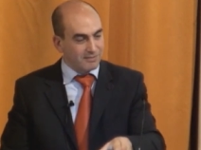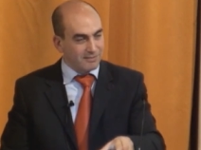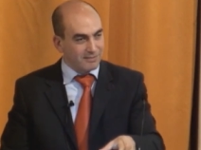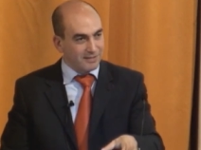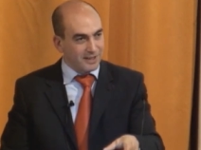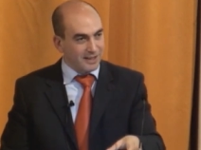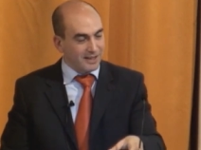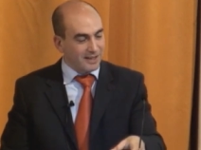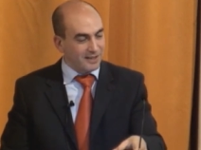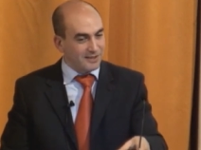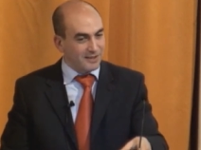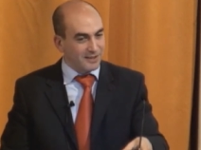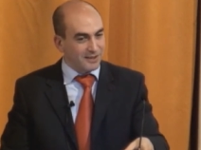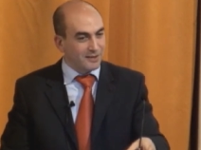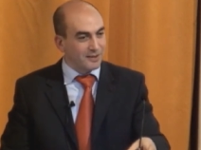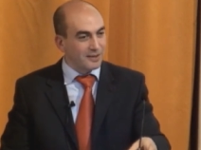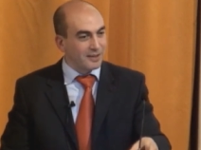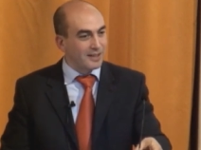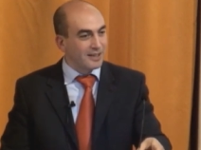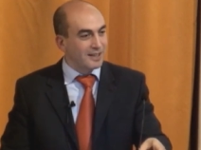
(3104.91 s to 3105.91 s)
decades
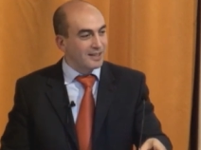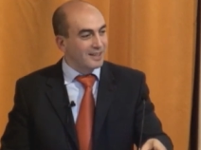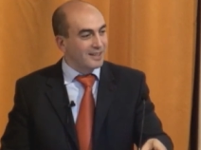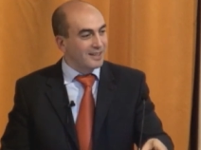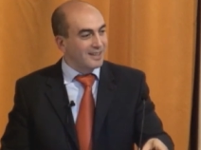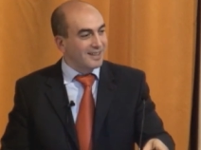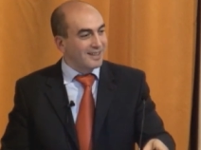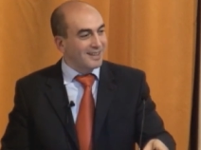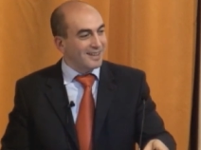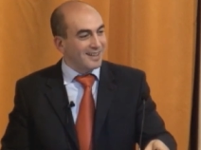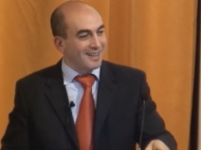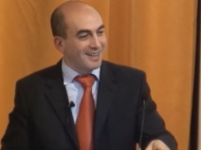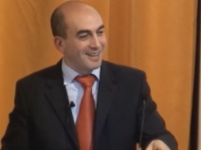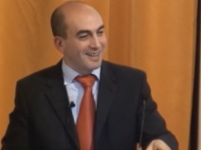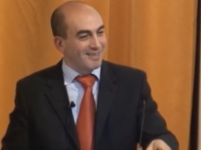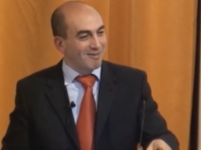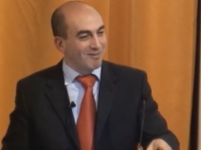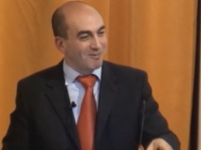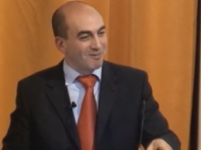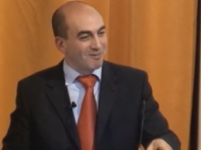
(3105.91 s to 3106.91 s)
ago. Um,